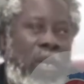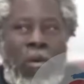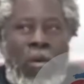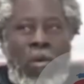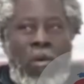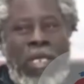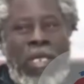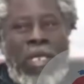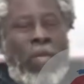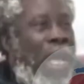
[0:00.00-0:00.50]

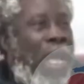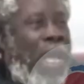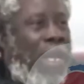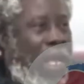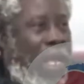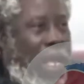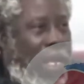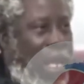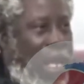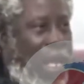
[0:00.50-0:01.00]
oh na se ma
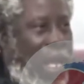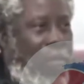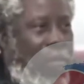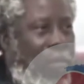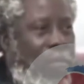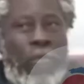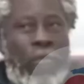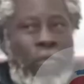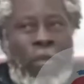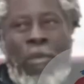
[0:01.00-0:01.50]

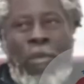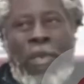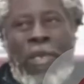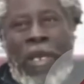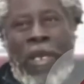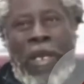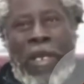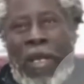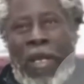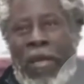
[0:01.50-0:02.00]
ka ma bi
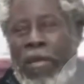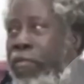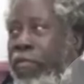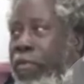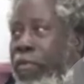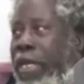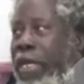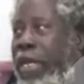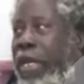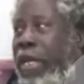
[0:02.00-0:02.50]
tin ka
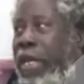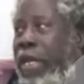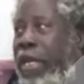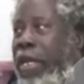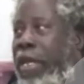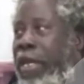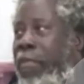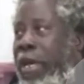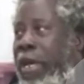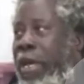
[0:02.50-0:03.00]
en tribe ye
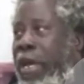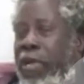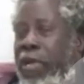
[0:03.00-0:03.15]
na no pa